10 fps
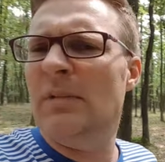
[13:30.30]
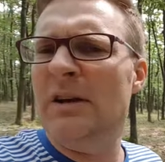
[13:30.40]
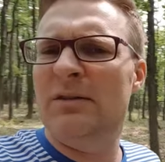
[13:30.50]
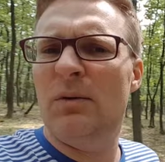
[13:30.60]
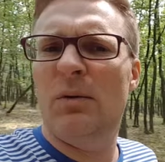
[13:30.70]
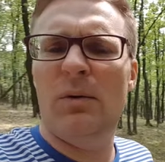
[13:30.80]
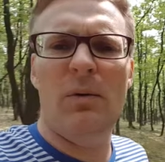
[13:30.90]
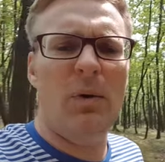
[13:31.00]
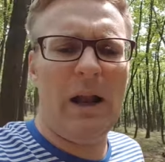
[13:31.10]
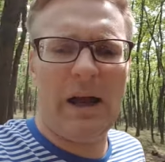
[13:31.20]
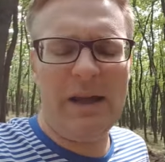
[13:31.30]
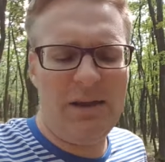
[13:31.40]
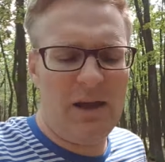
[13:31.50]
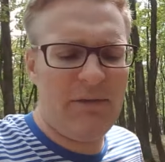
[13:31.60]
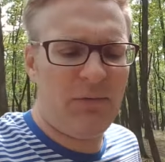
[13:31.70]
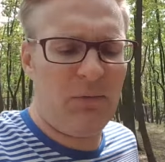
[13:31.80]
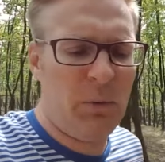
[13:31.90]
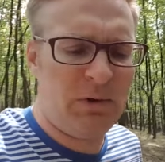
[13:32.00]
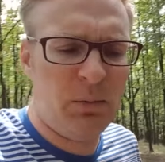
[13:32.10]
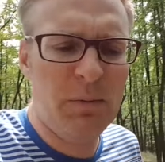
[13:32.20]
if
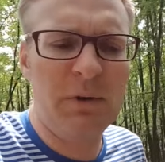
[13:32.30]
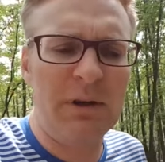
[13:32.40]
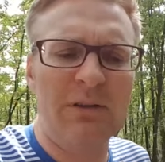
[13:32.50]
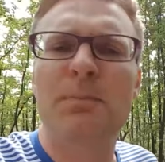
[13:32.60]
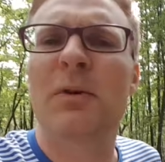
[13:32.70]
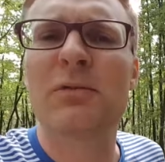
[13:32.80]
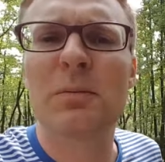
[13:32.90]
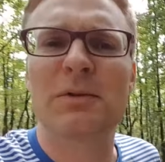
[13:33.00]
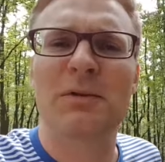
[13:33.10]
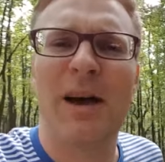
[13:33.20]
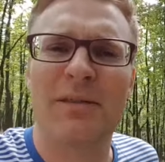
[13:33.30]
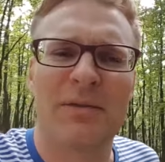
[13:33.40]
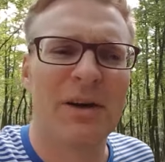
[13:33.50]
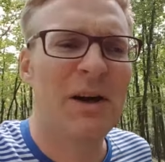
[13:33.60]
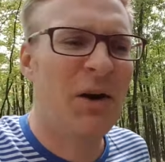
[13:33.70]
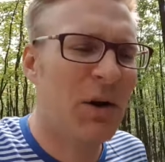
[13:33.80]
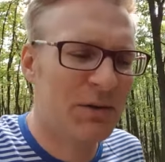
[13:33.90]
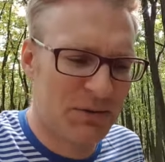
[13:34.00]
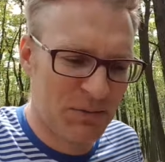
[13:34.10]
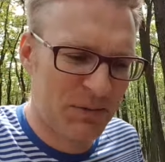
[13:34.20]
with women it's possible to have
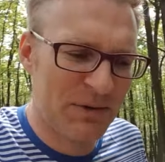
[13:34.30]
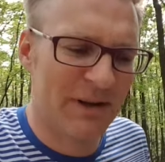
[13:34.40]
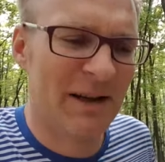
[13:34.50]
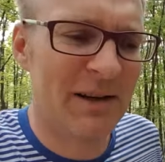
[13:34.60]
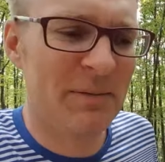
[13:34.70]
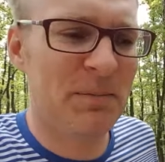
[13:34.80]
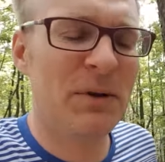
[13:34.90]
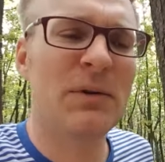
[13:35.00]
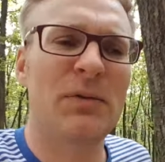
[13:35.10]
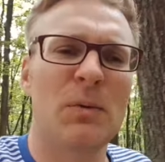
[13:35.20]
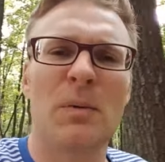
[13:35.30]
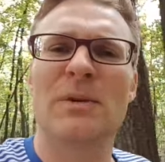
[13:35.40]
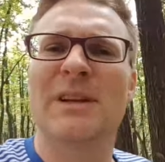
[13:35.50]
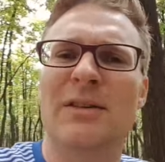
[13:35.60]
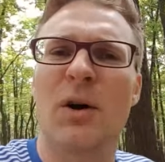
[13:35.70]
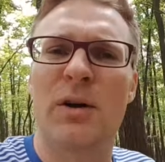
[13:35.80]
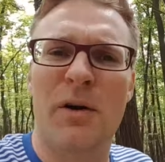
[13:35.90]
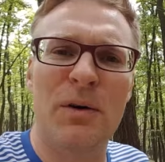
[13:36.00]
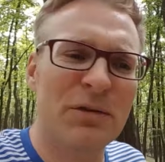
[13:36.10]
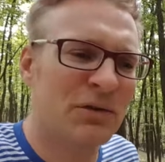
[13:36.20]
hot women and beautiful women that are
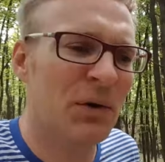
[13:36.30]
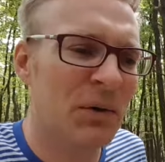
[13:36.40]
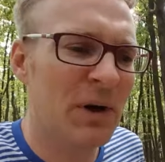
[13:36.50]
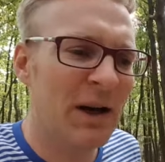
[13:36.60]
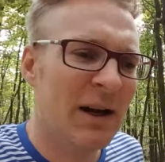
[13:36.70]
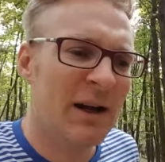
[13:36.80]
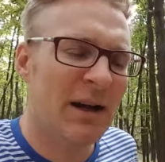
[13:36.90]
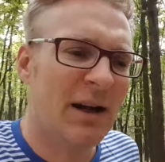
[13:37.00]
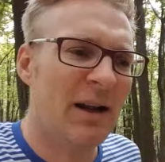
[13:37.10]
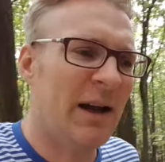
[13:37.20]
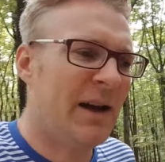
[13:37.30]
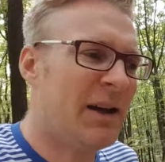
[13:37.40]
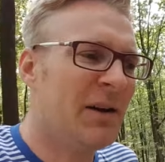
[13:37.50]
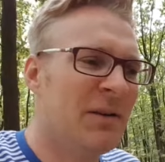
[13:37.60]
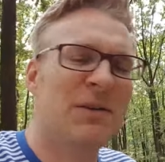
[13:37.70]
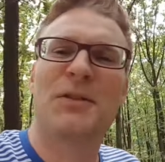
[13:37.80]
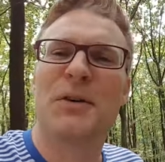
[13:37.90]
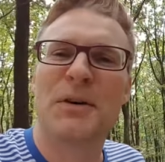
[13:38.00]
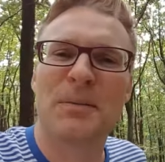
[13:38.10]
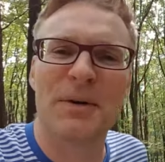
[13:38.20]
also like
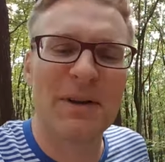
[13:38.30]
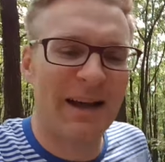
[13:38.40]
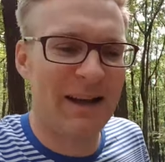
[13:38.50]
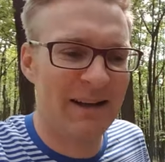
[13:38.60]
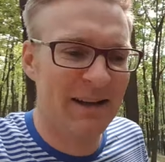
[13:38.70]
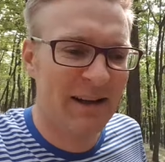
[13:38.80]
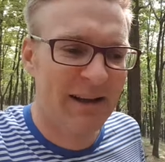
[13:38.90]
durable and